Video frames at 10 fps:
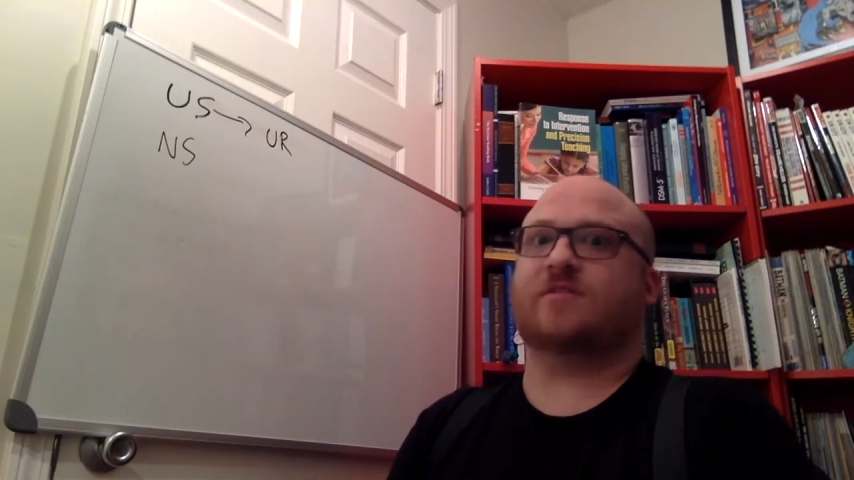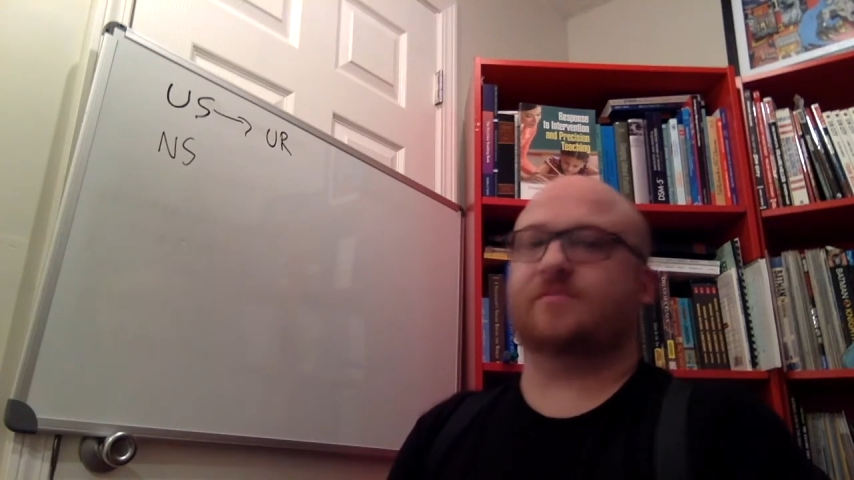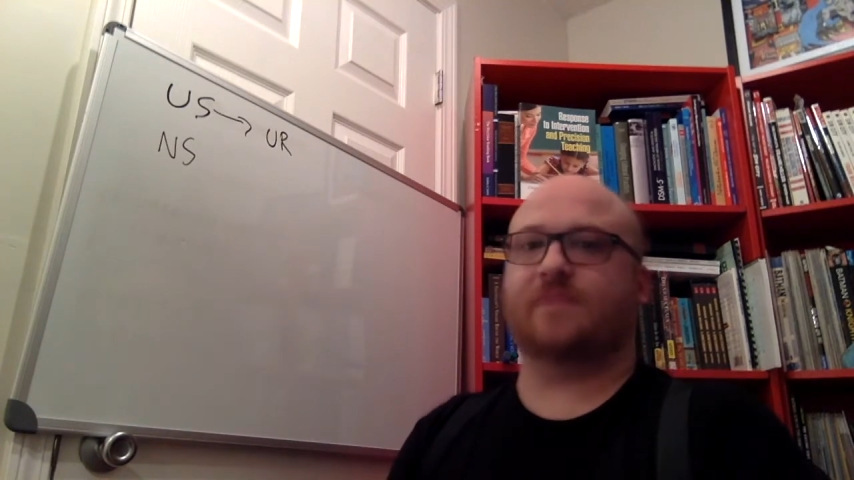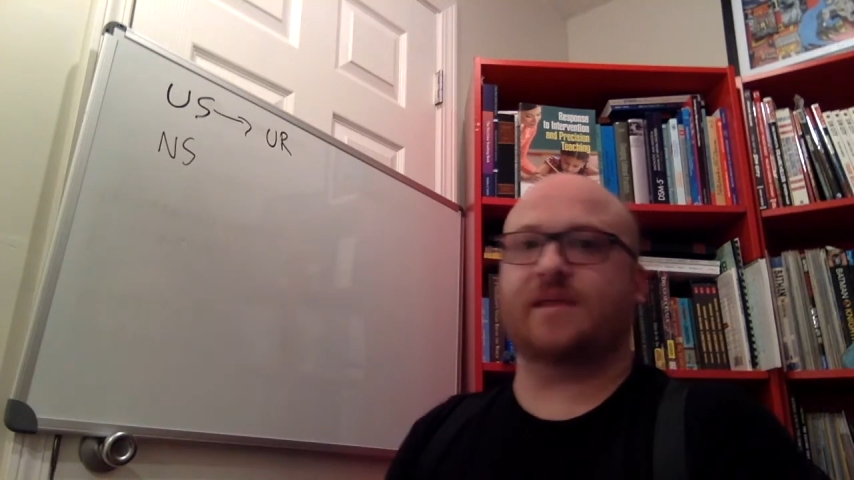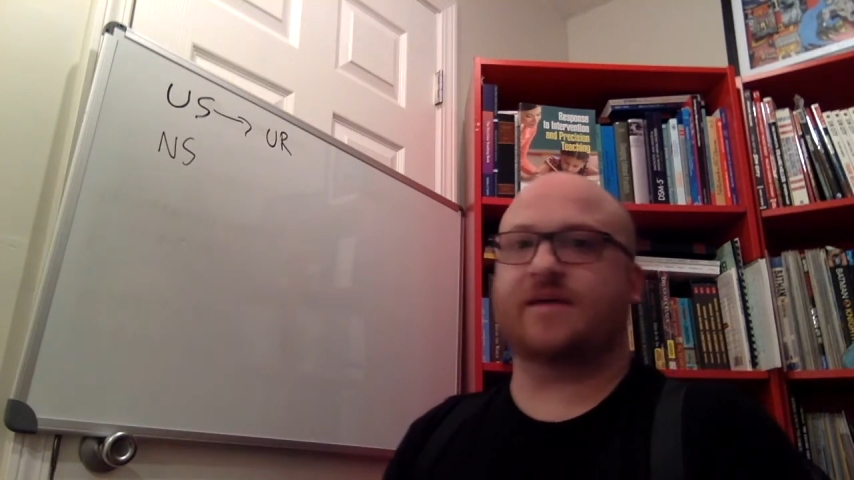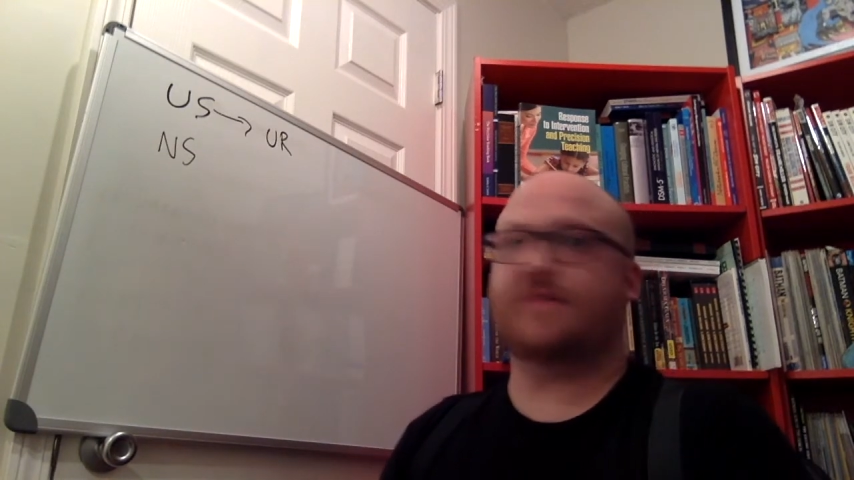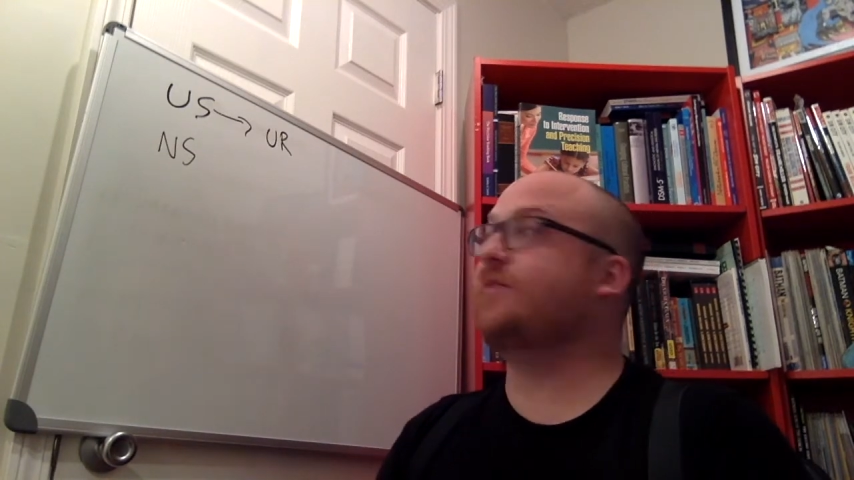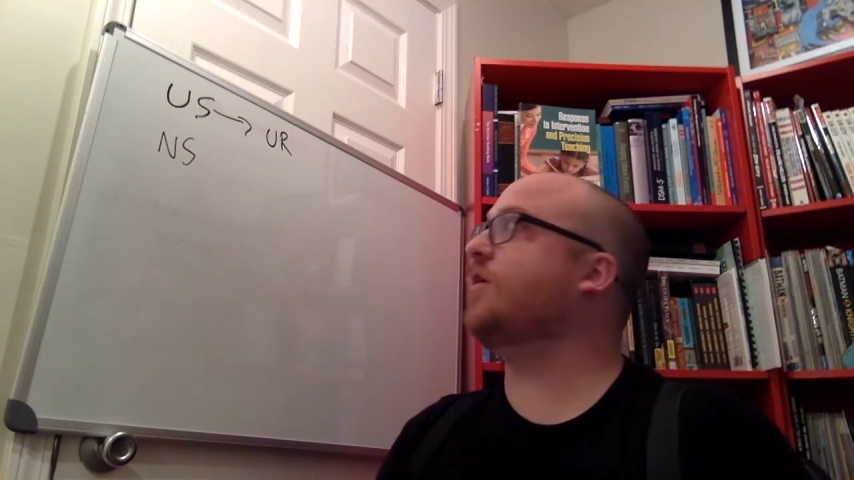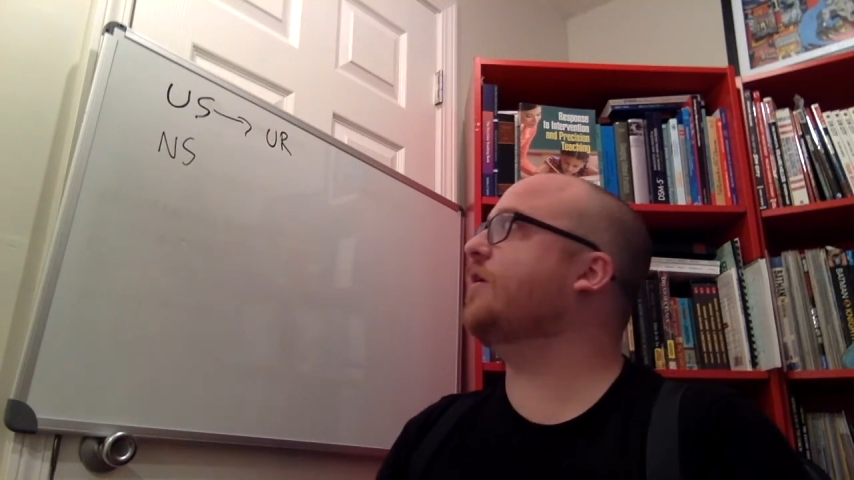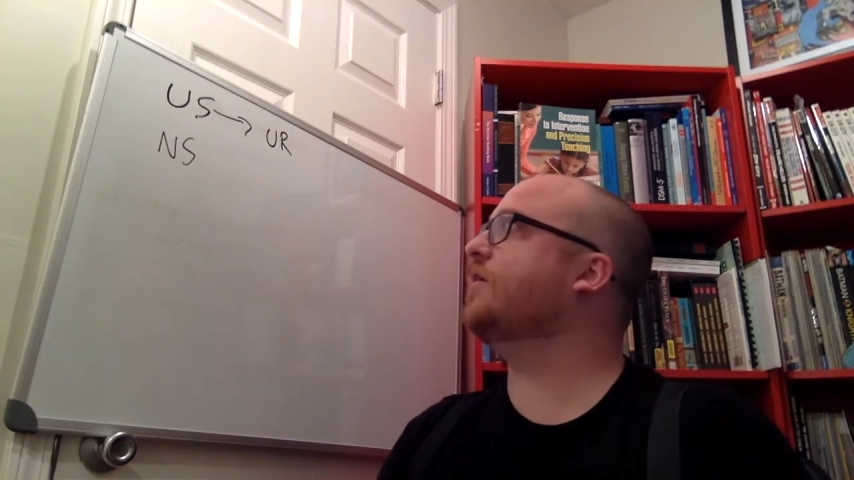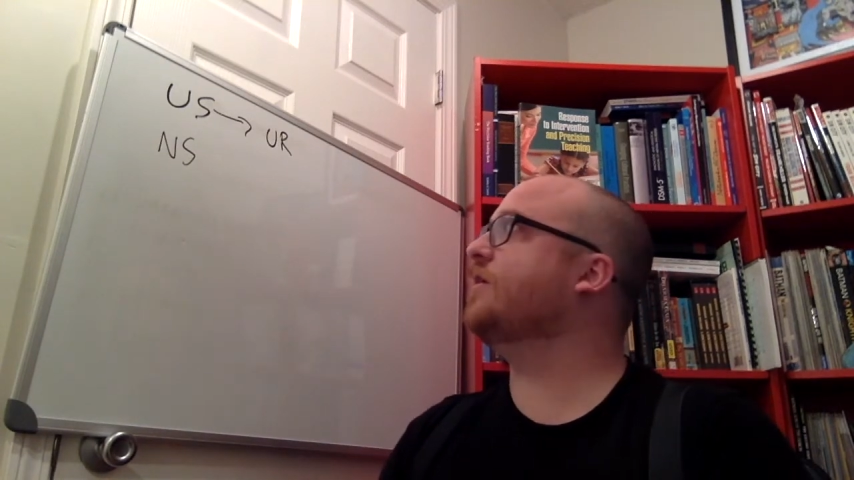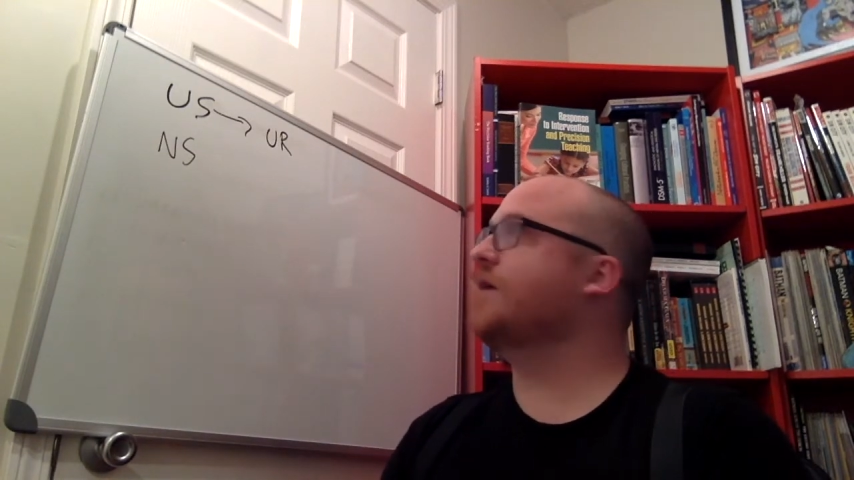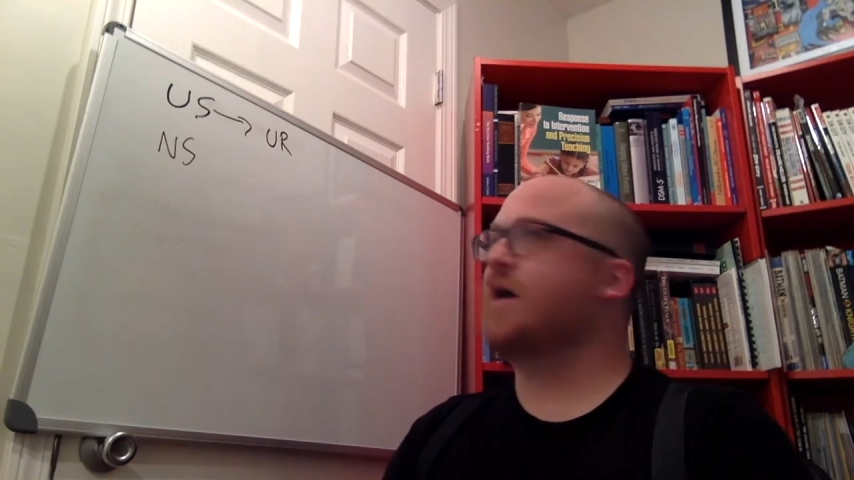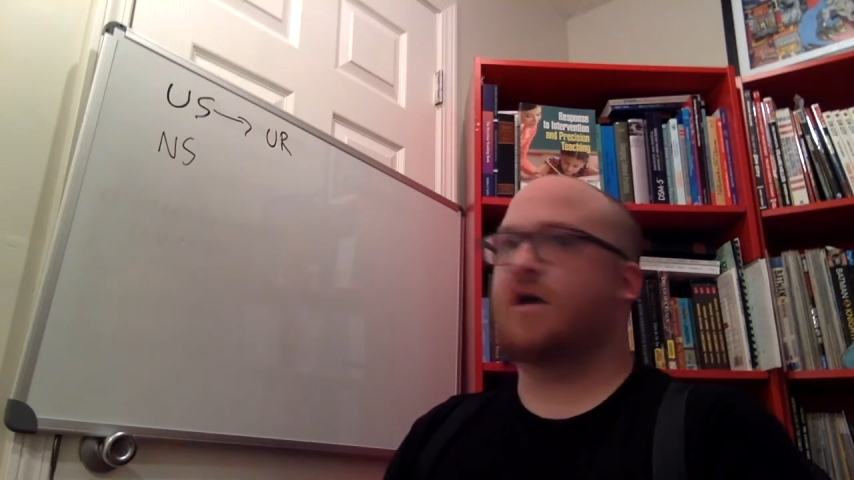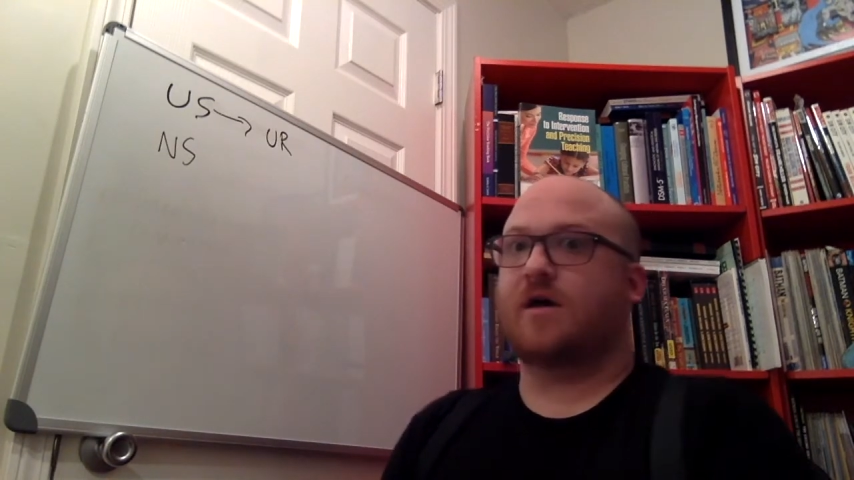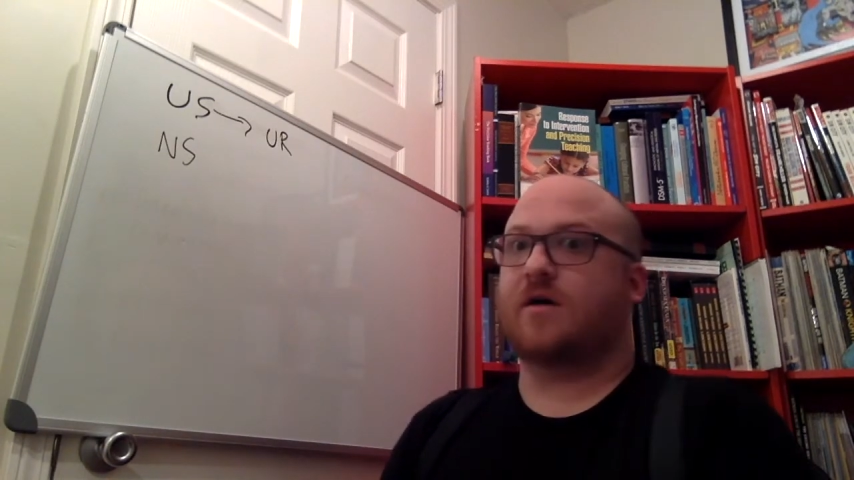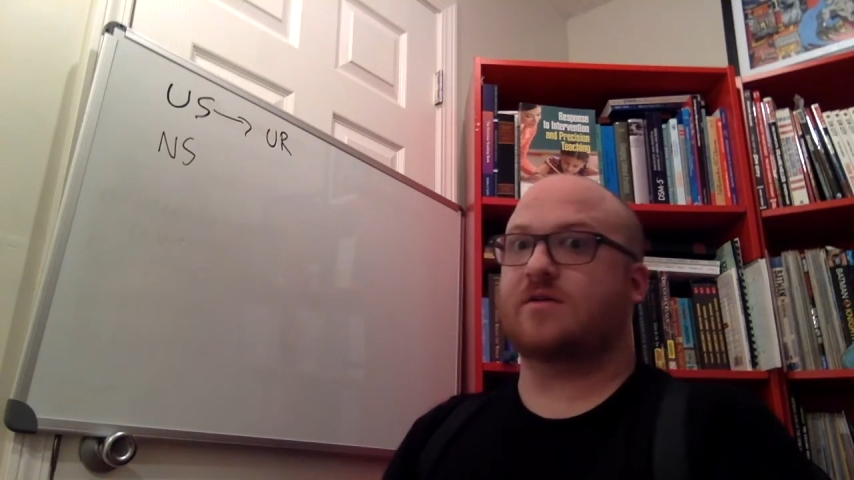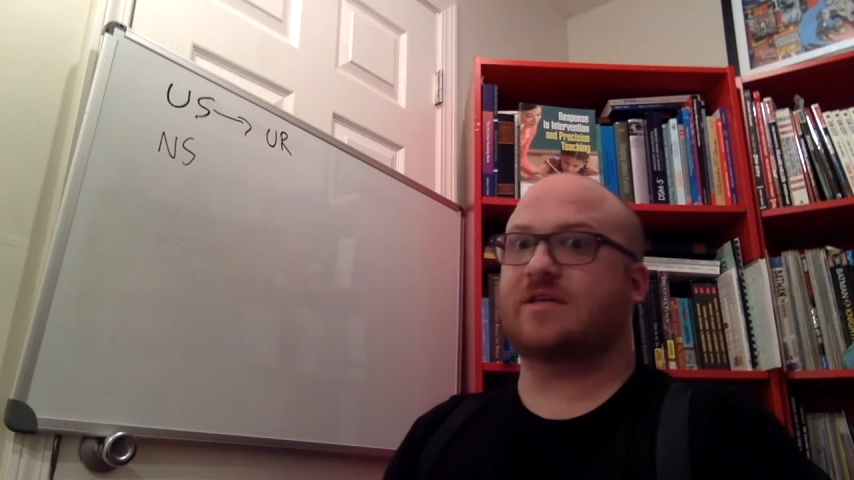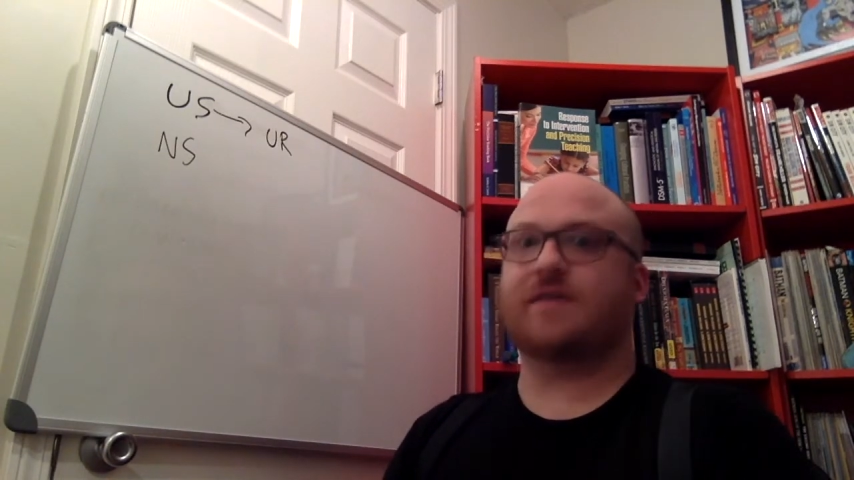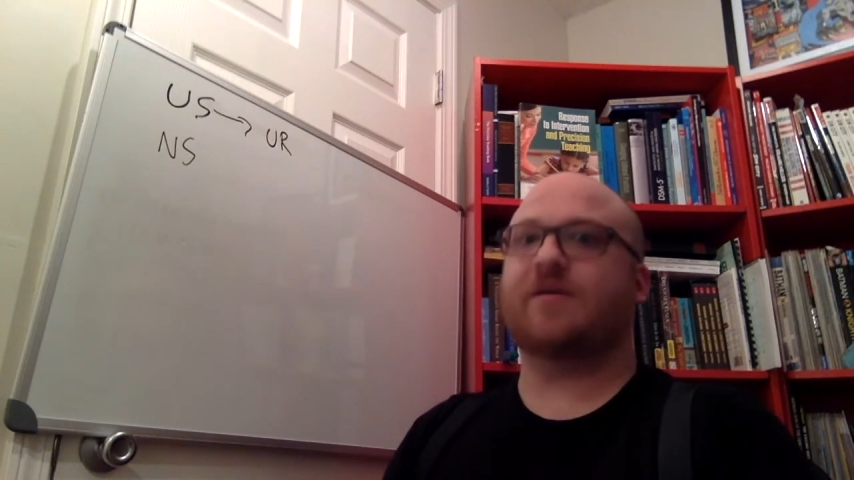That the dog is
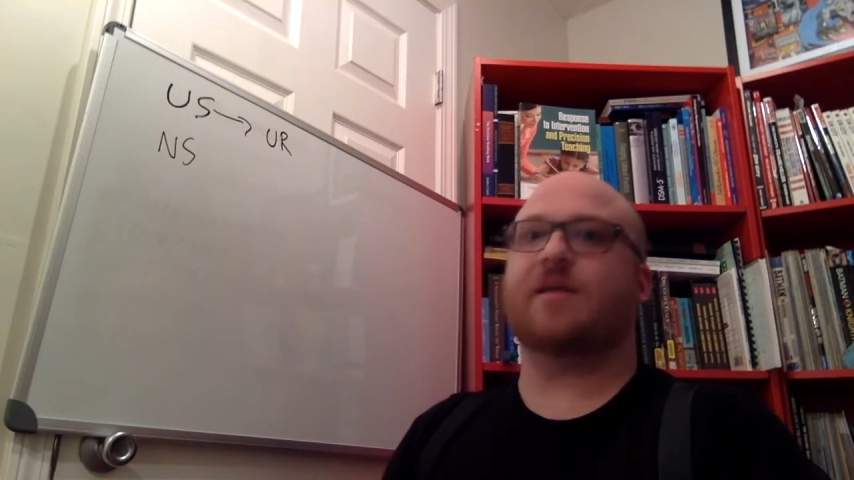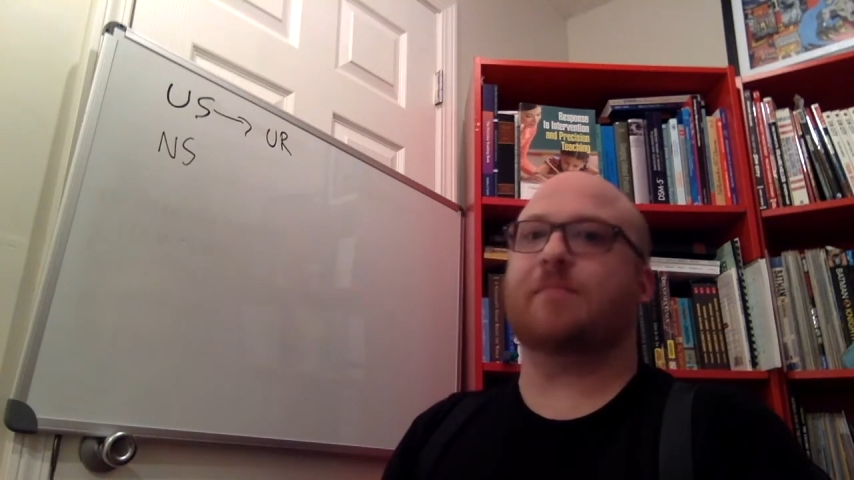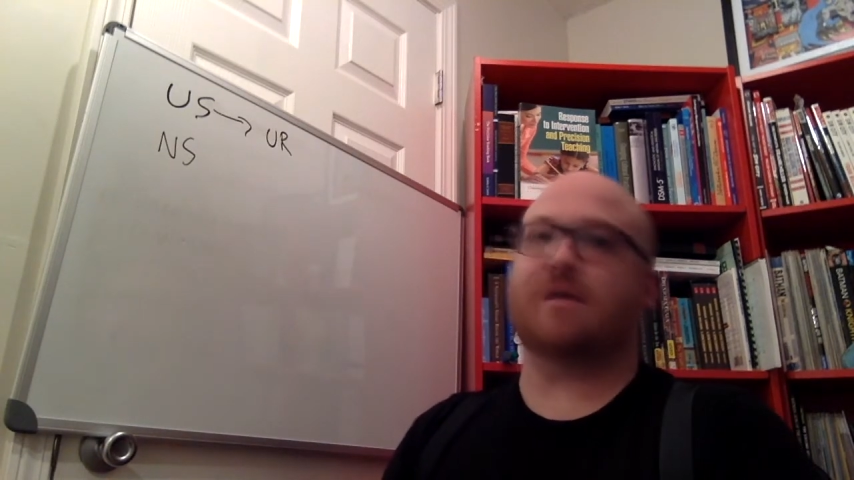hearing a bell.